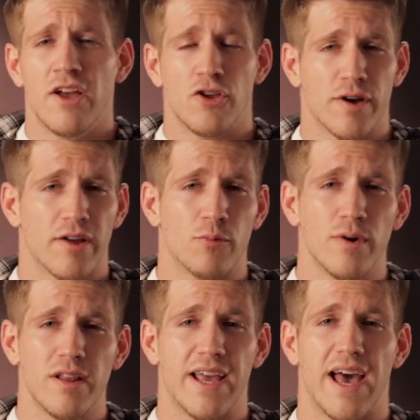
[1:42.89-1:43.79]
You can
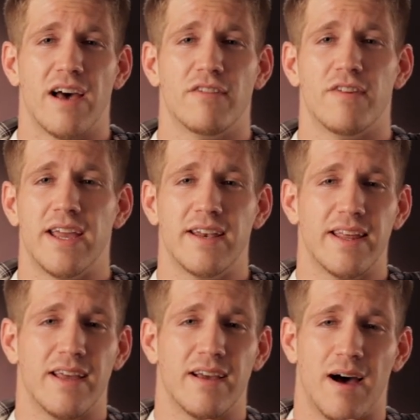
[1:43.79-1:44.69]
really have
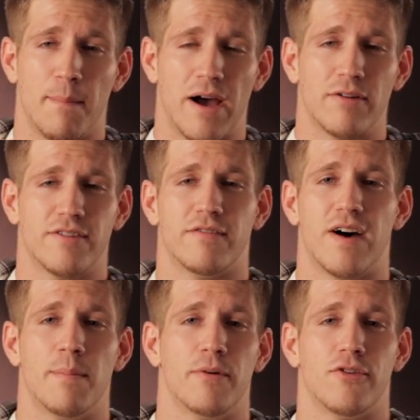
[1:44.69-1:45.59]
any amount of
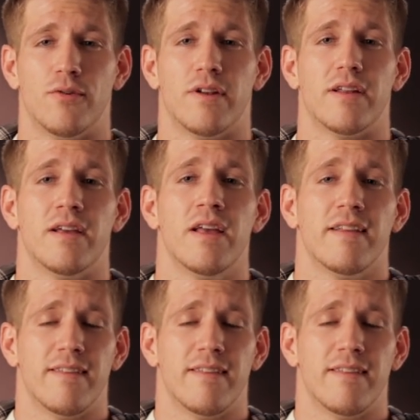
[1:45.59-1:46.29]
opportunity